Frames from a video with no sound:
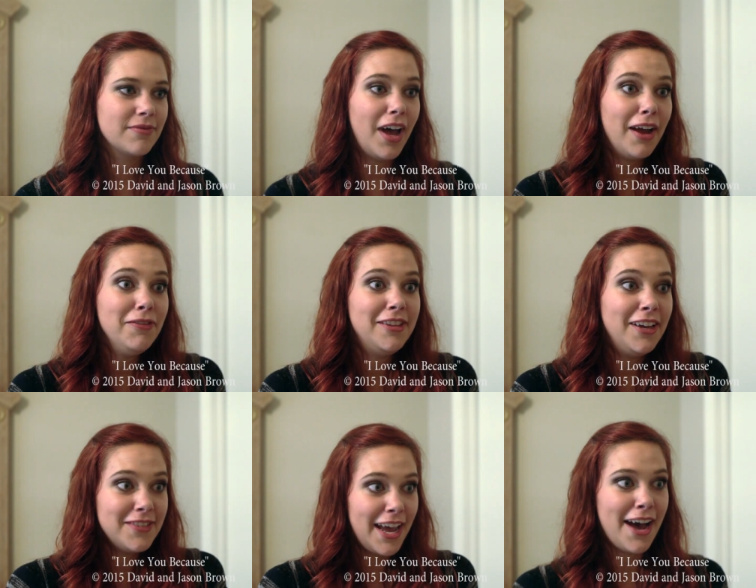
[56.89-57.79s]
Well, I would
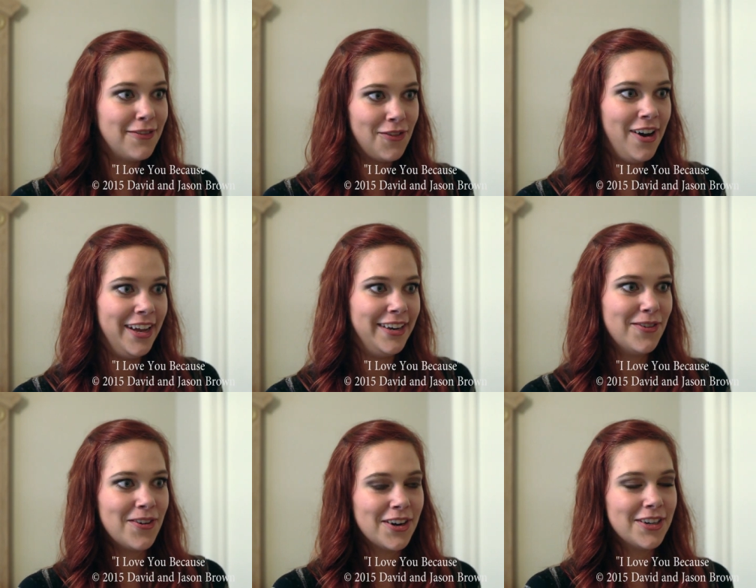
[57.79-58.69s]
love to have one
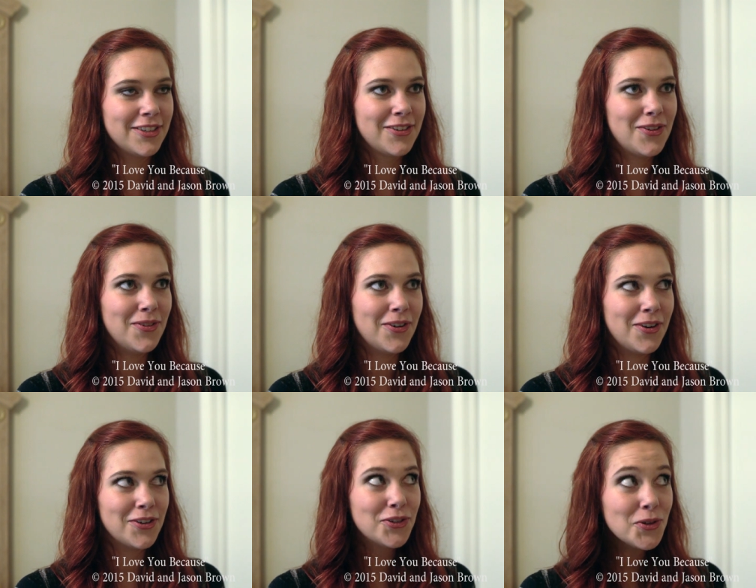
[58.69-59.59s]
or
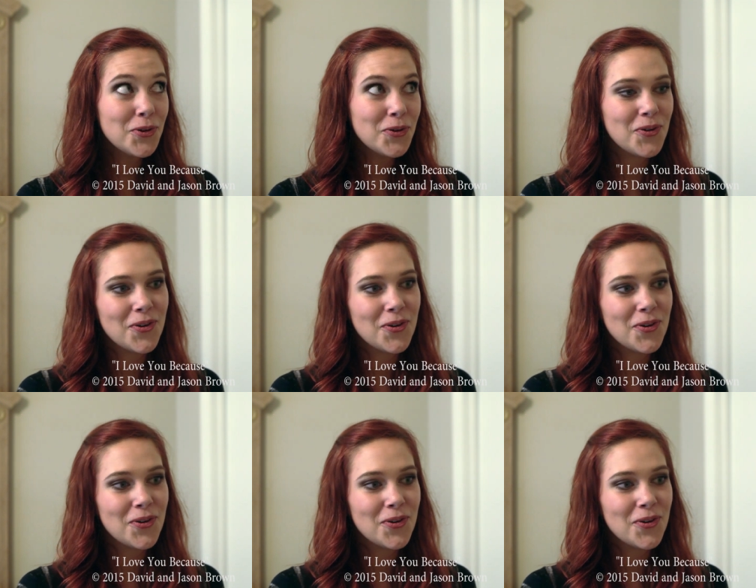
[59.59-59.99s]
or two